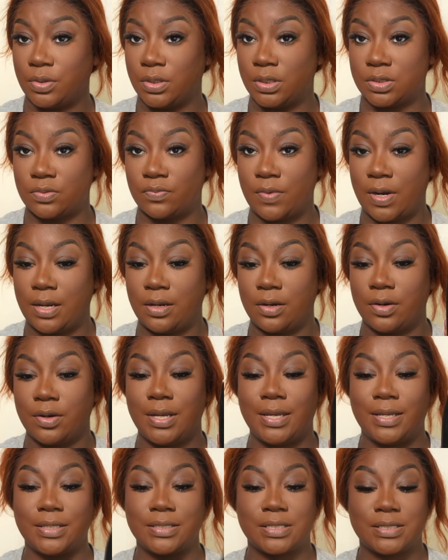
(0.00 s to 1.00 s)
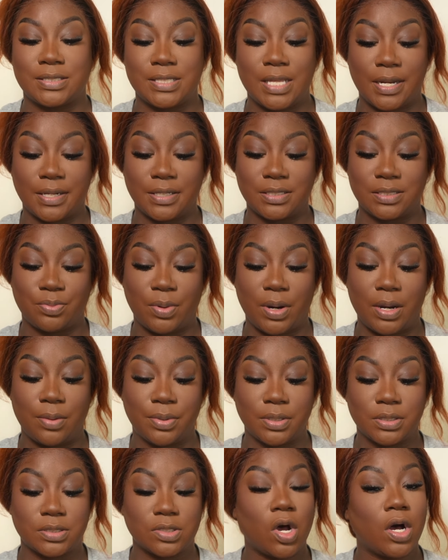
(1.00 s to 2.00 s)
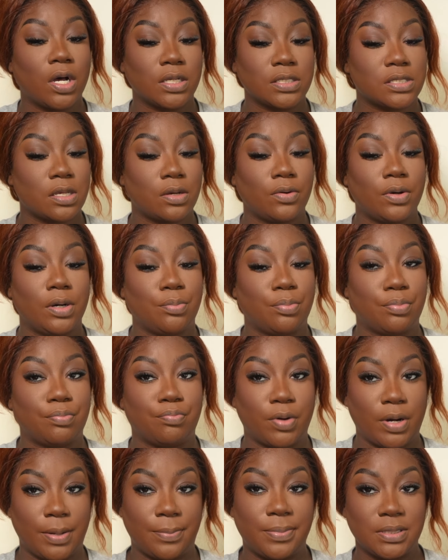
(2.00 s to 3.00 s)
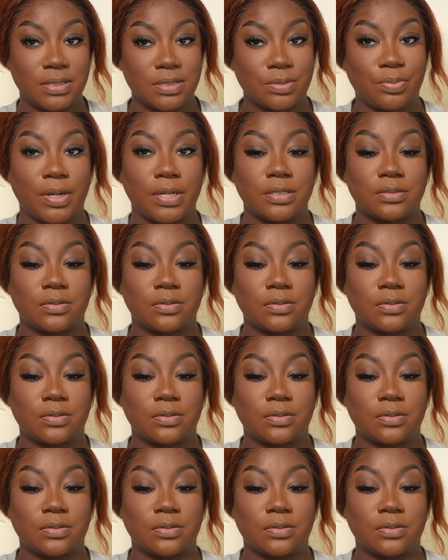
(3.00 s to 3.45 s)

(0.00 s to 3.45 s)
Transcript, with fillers: This one right here is a setting spray, but it's also a prepping spray.